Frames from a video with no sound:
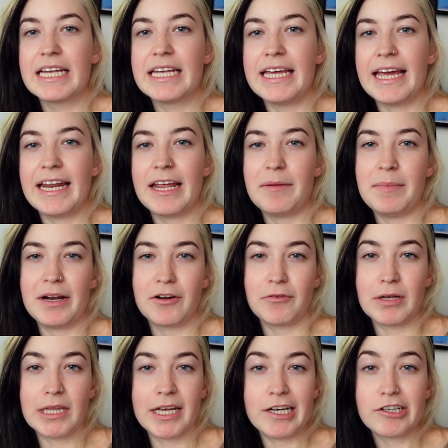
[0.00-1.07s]
get a better
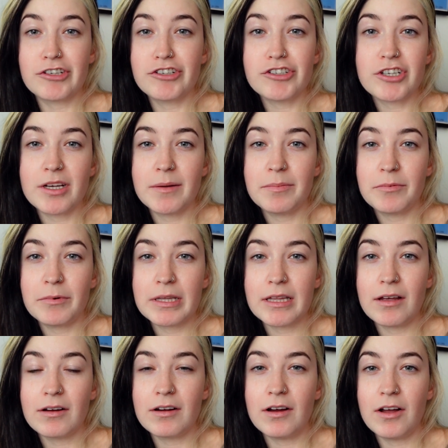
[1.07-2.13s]
relationship with
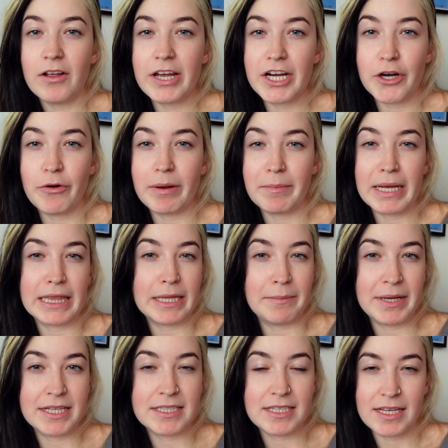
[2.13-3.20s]
alcohol and knowing my
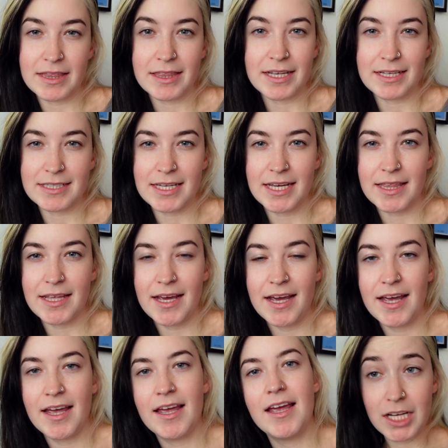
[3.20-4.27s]
limits and things like
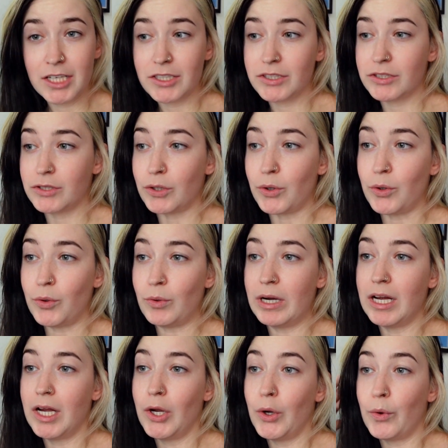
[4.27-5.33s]
that. So
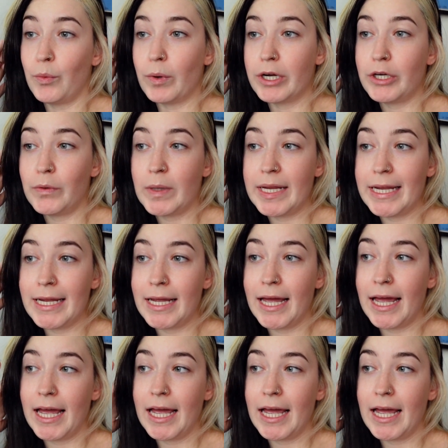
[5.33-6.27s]
we're doing